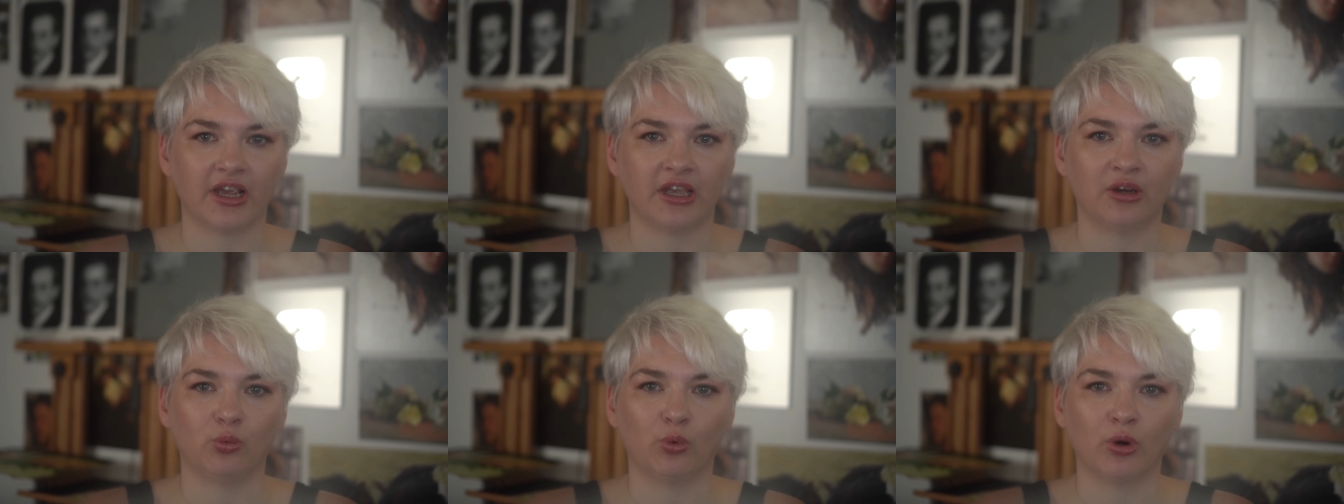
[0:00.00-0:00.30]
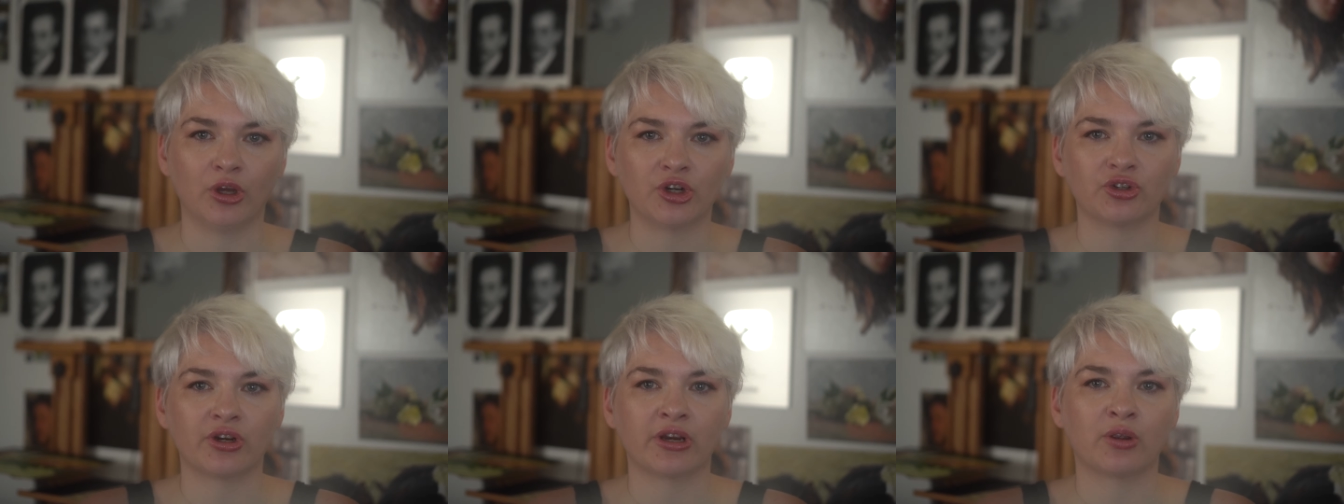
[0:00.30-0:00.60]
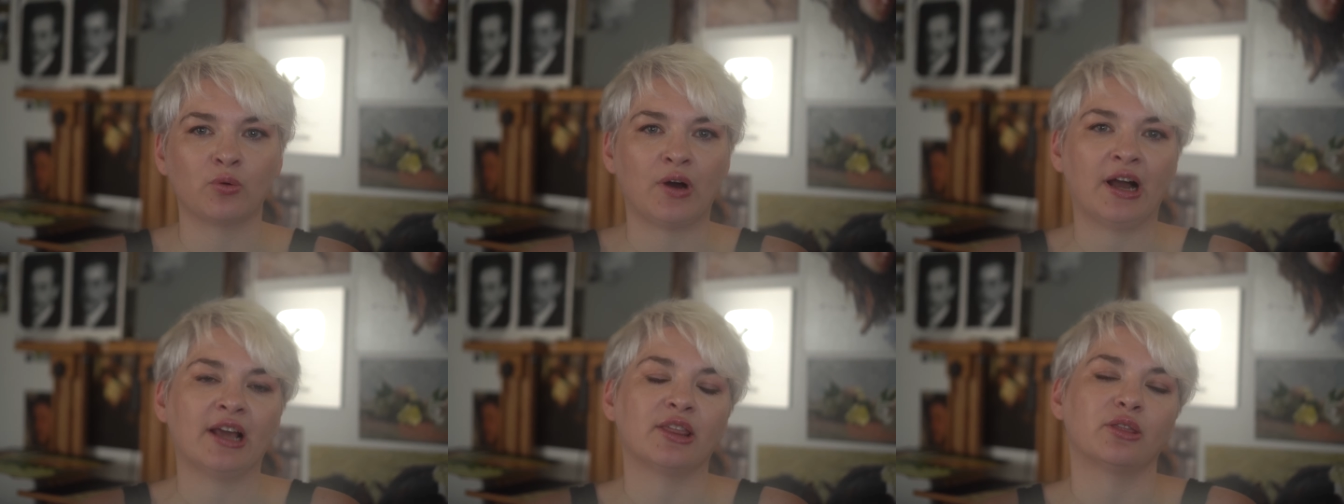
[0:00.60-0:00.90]
and
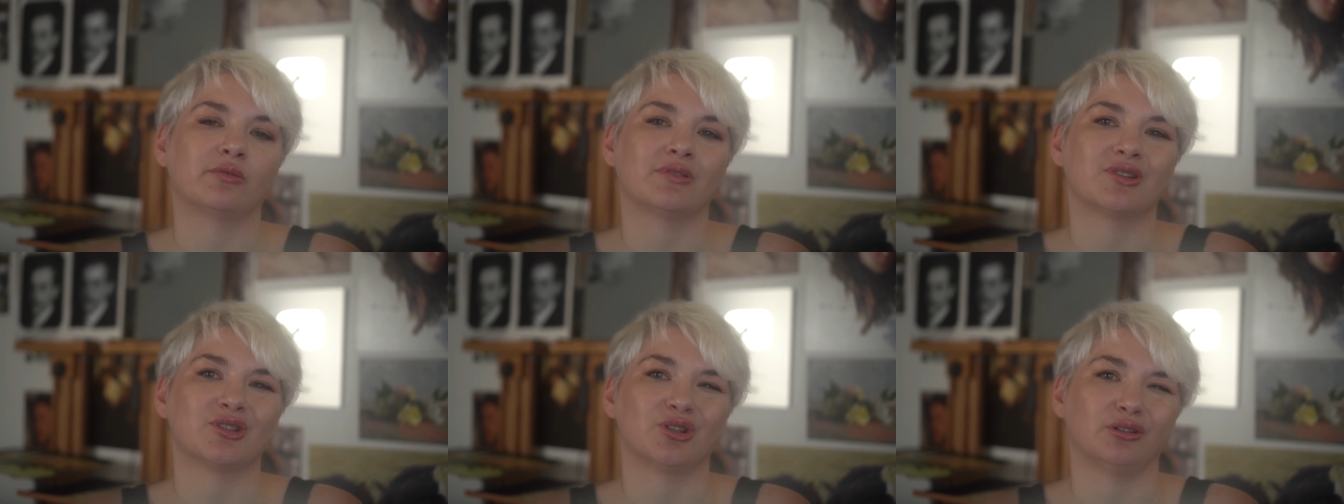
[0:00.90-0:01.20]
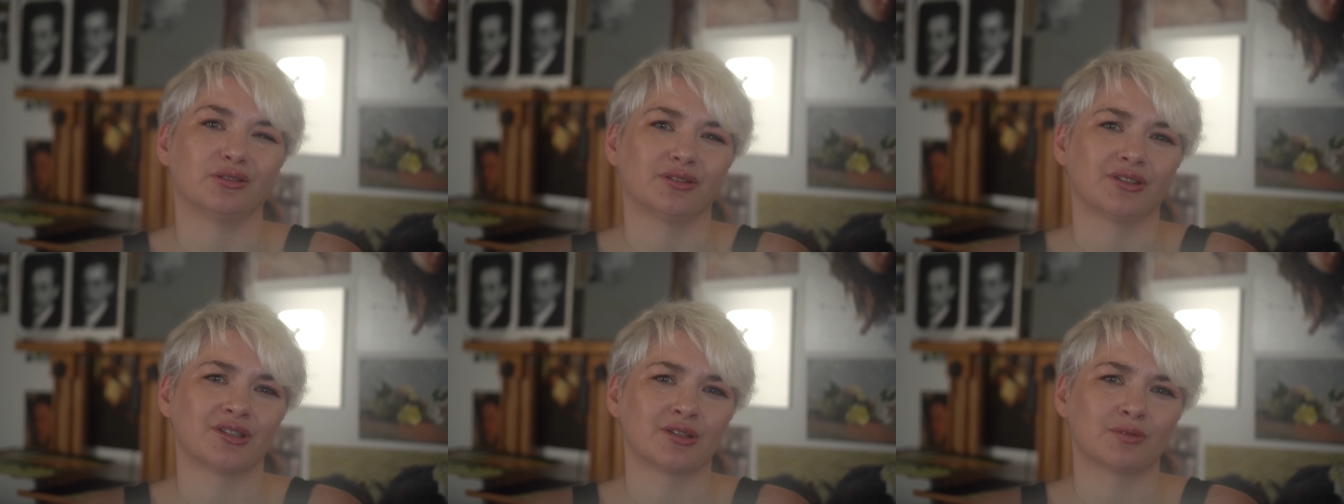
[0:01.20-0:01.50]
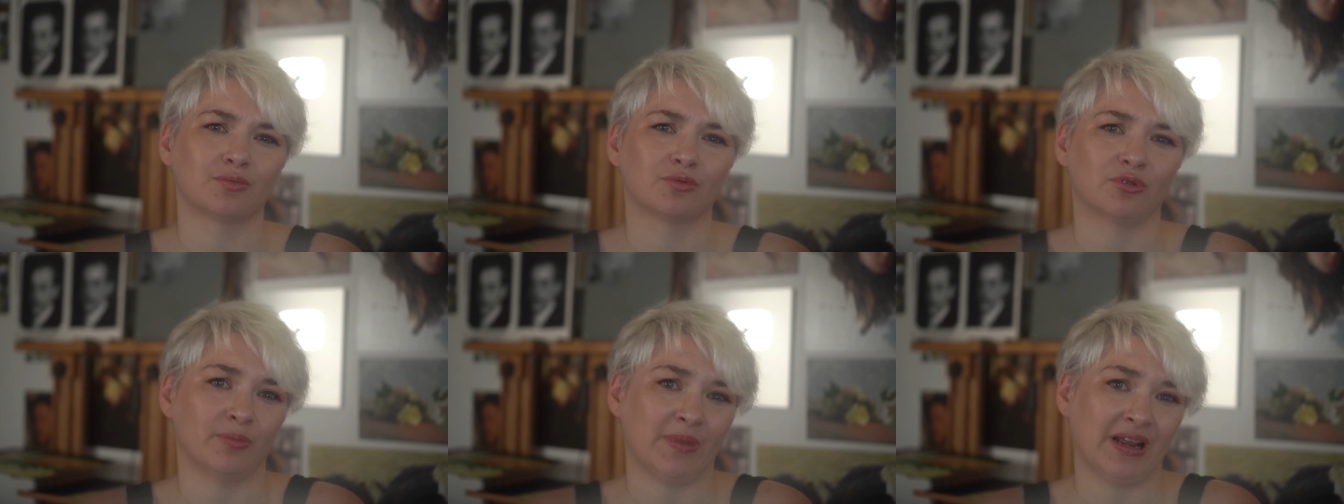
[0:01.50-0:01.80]
wondering why the
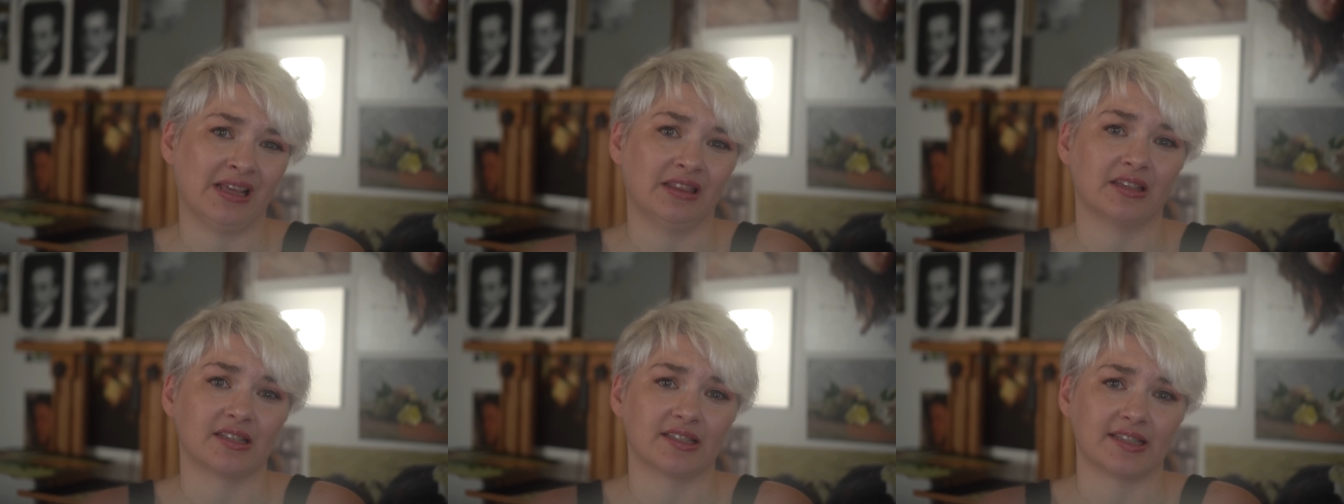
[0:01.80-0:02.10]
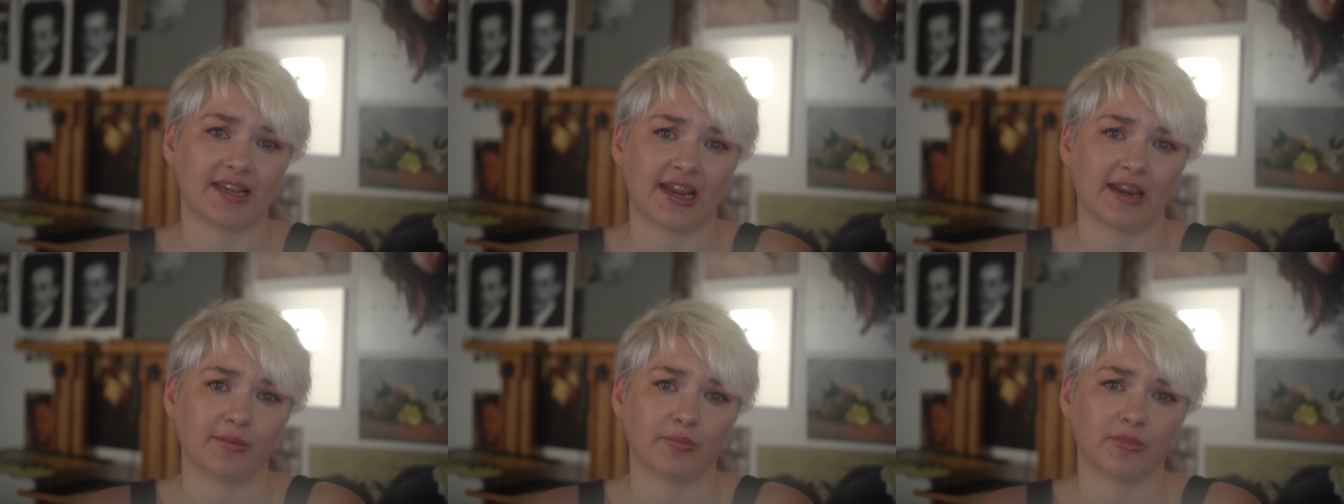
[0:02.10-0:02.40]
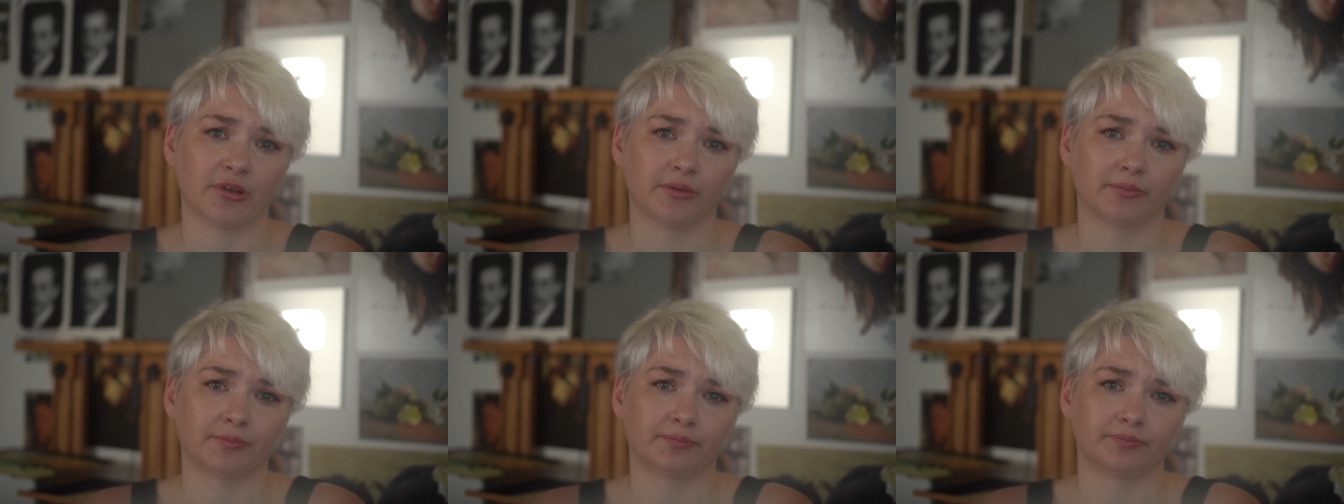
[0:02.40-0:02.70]
results remain the same.